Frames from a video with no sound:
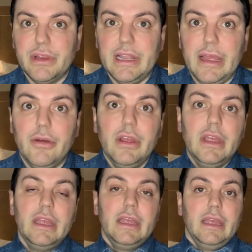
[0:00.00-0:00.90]
right now.
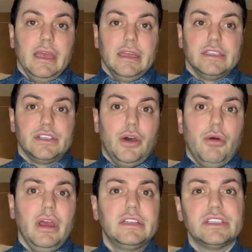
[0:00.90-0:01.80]

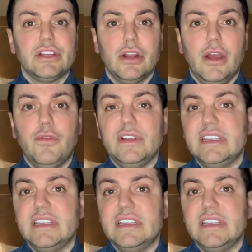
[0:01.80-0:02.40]
So to start off, we